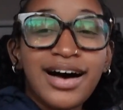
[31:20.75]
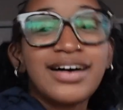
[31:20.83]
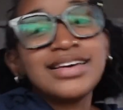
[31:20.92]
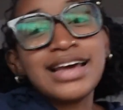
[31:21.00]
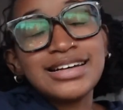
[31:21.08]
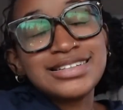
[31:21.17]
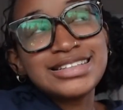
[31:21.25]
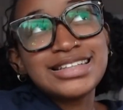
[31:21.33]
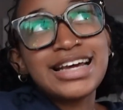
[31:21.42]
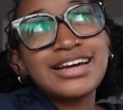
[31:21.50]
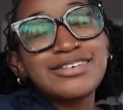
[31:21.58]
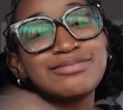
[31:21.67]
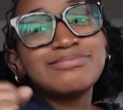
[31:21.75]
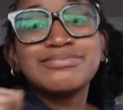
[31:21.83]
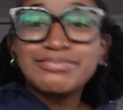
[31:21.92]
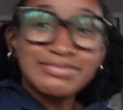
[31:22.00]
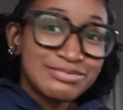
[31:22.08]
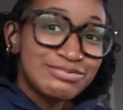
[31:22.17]
yes, like
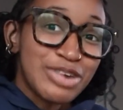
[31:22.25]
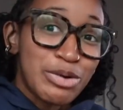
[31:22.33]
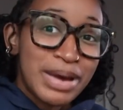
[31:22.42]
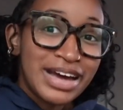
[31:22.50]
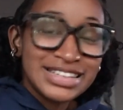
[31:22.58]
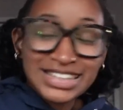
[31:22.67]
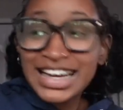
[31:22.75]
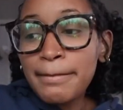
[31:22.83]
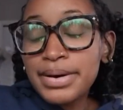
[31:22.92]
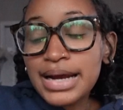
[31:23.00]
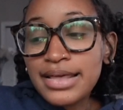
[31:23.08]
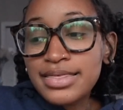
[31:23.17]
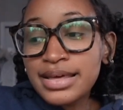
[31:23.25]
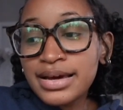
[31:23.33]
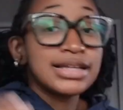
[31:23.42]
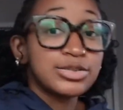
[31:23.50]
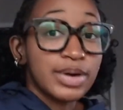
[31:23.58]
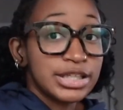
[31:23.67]
romance. But I think
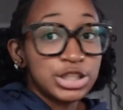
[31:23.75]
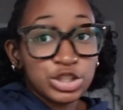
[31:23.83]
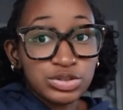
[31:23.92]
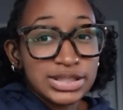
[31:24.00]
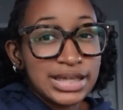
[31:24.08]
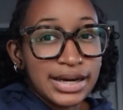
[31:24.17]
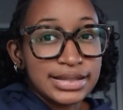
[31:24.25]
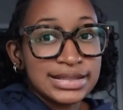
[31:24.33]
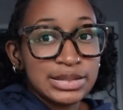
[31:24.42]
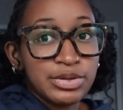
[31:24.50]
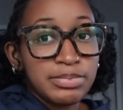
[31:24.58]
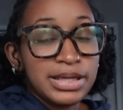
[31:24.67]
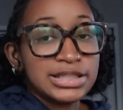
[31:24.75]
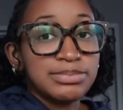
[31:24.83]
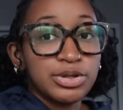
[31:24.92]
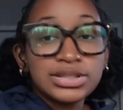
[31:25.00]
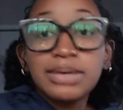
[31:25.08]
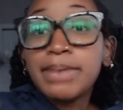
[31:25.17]
that's why he's just really not going to sit with me as the
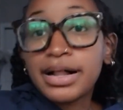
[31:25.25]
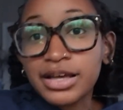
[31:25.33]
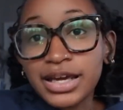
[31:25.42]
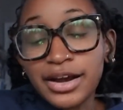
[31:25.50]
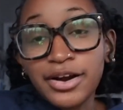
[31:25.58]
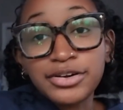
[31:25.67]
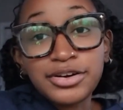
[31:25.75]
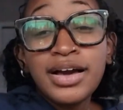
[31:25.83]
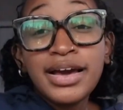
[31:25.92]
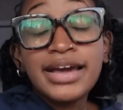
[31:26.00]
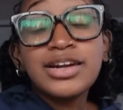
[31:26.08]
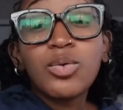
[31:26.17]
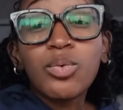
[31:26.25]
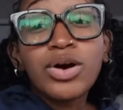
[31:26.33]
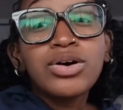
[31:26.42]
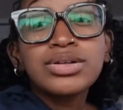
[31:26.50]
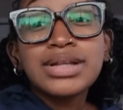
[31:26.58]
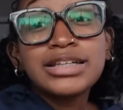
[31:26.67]
most compelling character. In a
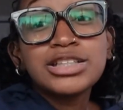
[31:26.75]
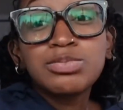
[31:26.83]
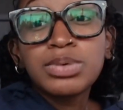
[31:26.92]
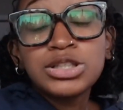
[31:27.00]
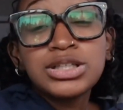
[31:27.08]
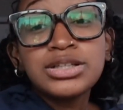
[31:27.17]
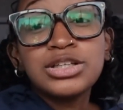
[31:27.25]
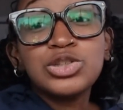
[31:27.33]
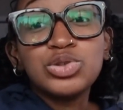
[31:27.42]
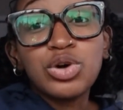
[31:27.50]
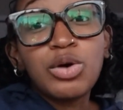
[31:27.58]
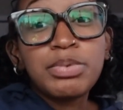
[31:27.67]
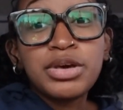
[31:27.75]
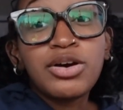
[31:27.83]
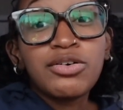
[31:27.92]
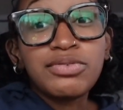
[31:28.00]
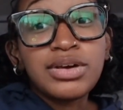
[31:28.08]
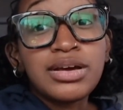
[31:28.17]
world that is pushing the dual
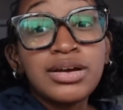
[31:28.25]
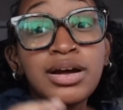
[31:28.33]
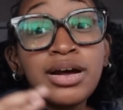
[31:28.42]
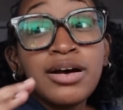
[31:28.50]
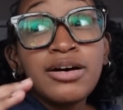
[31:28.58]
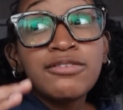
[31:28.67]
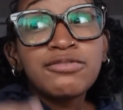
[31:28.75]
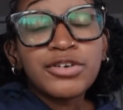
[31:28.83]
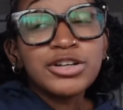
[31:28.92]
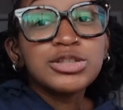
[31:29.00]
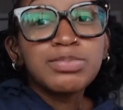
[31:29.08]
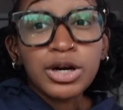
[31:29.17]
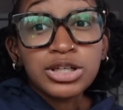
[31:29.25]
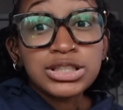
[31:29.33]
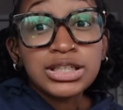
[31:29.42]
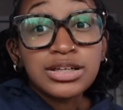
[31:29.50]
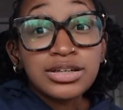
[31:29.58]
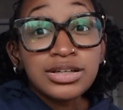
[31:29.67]
POV first
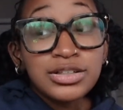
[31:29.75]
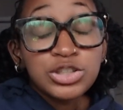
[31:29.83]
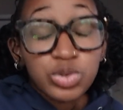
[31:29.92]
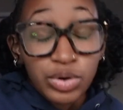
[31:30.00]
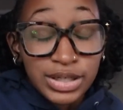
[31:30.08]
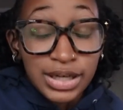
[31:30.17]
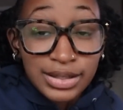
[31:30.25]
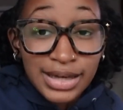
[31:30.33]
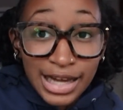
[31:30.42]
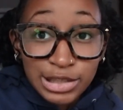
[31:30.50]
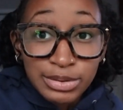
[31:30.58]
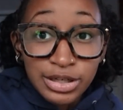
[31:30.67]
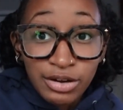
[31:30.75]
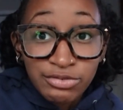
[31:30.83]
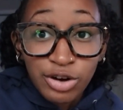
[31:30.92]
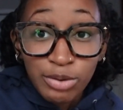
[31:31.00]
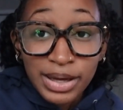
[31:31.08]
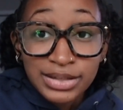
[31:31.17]
person storytelling aspect of
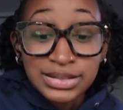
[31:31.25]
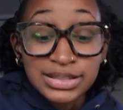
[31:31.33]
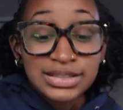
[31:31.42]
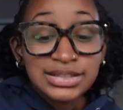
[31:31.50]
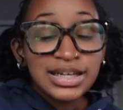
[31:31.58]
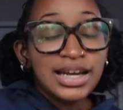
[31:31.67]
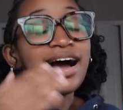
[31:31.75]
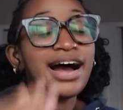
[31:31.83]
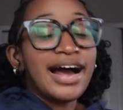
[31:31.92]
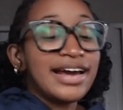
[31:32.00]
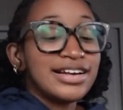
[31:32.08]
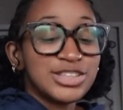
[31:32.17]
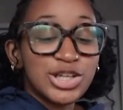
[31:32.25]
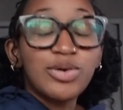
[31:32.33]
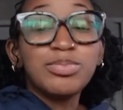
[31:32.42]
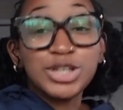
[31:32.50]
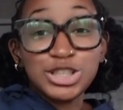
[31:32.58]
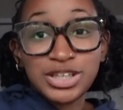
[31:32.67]
romances, I so
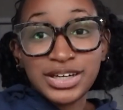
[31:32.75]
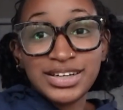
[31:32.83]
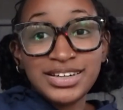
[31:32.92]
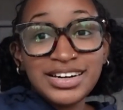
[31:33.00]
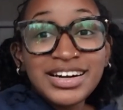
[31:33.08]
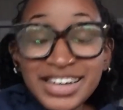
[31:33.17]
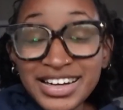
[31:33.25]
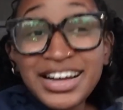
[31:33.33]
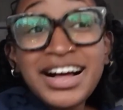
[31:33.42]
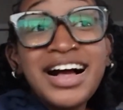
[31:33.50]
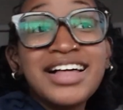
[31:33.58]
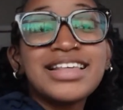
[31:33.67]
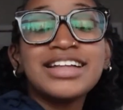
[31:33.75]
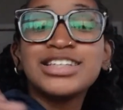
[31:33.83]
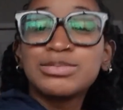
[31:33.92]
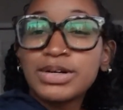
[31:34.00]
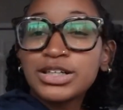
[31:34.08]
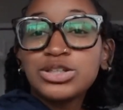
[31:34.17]
appreciate it that this
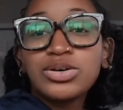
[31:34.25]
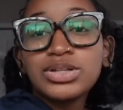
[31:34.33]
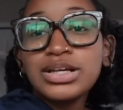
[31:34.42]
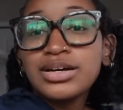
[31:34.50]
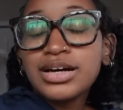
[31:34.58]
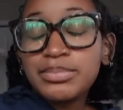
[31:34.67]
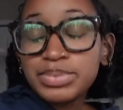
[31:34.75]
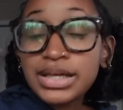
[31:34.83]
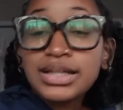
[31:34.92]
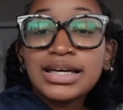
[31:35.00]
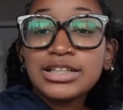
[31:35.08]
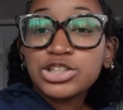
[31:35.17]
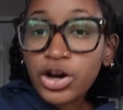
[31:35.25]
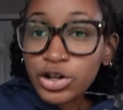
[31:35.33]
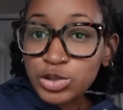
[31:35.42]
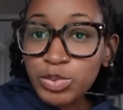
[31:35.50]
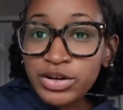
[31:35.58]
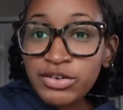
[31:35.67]
book is told completely in Scarlett's
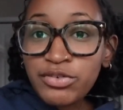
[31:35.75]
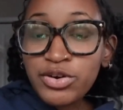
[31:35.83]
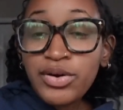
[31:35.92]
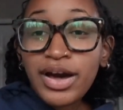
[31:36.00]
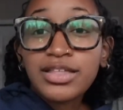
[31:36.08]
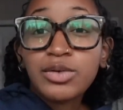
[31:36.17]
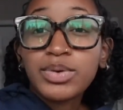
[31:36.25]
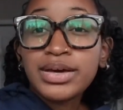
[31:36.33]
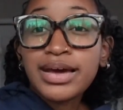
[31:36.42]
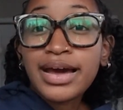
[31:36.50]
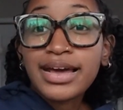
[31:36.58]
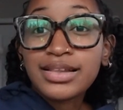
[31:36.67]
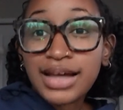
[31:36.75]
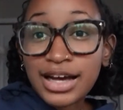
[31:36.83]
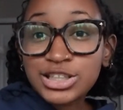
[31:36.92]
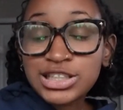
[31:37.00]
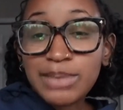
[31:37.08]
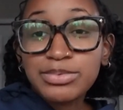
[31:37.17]
point of view, and then we get a last
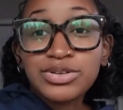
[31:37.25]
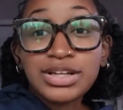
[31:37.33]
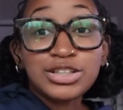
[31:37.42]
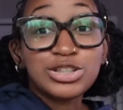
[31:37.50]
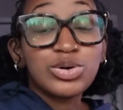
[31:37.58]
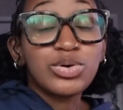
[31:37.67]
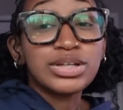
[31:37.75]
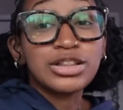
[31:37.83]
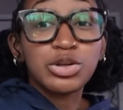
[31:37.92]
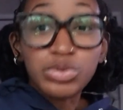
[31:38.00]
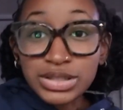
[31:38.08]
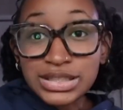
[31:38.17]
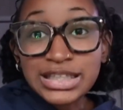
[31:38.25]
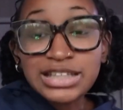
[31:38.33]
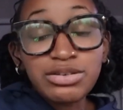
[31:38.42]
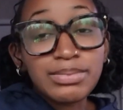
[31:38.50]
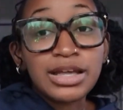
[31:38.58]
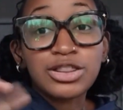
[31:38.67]
chapter that is told in Lucas's
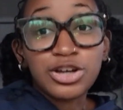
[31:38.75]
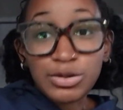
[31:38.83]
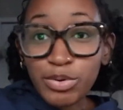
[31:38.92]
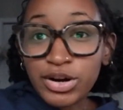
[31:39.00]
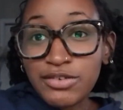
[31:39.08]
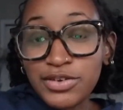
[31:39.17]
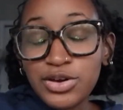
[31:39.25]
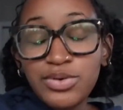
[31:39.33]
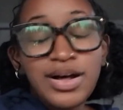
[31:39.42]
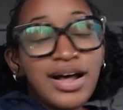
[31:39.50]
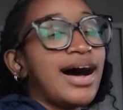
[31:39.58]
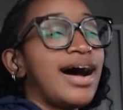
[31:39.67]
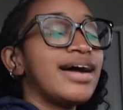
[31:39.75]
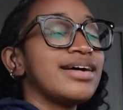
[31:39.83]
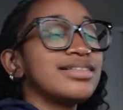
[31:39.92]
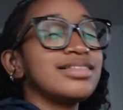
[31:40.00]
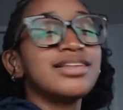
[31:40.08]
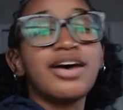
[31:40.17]
from a third point of view. I
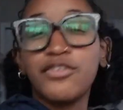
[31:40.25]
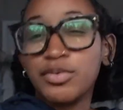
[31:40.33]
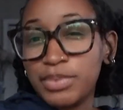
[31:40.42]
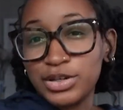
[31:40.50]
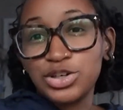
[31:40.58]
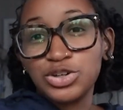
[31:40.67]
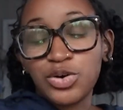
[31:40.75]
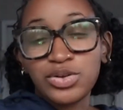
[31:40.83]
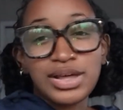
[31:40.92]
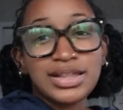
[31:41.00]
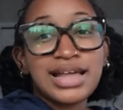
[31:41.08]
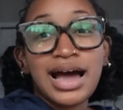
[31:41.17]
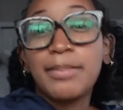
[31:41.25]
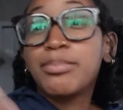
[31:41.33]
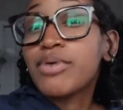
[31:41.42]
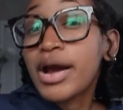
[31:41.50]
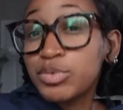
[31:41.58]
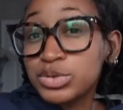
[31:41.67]
love when books are told like that.
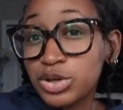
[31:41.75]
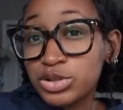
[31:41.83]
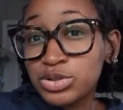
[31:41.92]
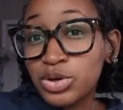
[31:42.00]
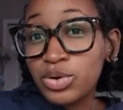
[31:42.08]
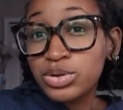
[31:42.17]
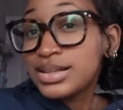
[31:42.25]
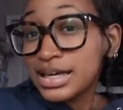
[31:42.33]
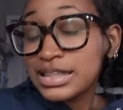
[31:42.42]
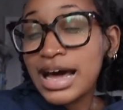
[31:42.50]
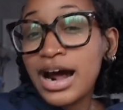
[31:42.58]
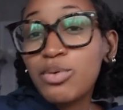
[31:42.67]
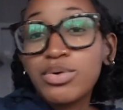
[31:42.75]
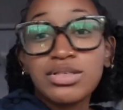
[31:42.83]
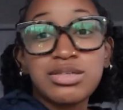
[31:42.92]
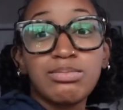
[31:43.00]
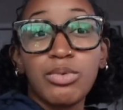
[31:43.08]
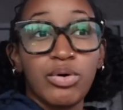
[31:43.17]
Bride was also told like that with
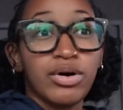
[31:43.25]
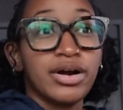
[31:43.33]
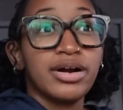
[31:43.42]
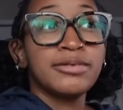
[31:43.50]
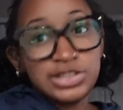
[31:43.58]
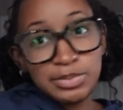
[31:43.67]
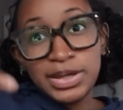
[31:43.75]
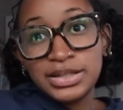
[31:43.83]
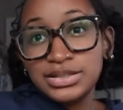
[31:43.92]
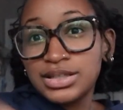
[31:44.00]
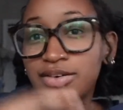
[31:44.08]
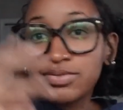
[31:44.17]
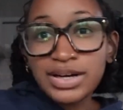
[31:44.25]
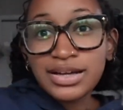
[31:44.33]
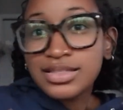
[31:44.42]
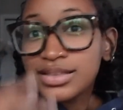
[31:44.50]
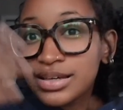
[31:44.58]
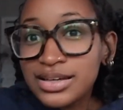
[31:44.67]
more snippets of like
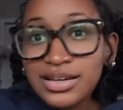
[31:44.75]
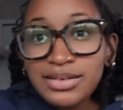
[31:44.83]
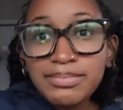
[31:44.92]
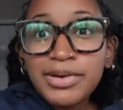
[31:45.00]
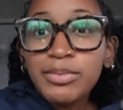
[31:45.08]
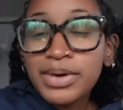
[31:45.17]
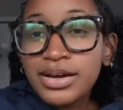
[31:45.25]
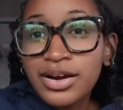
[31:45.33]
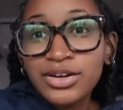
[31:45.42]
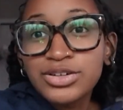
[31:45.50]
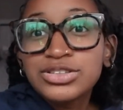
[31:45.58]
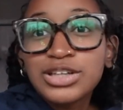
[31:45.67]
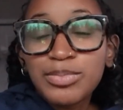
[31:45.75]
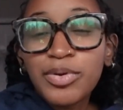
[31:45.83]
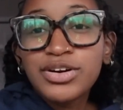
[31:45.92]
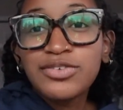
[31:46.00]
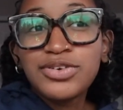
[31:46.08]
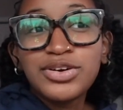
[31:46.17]
the male main character's like point
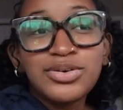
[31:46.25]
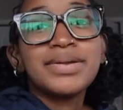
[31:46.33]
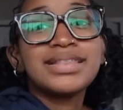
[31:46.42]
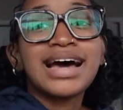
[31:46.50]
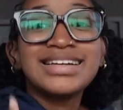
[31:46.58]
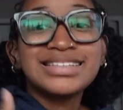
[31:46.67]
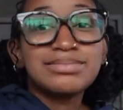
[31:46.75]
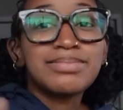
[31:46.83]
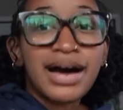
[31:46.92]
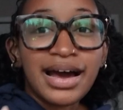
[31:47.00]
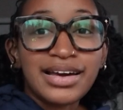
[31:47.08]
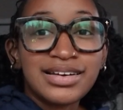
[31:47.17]
of view, but that is my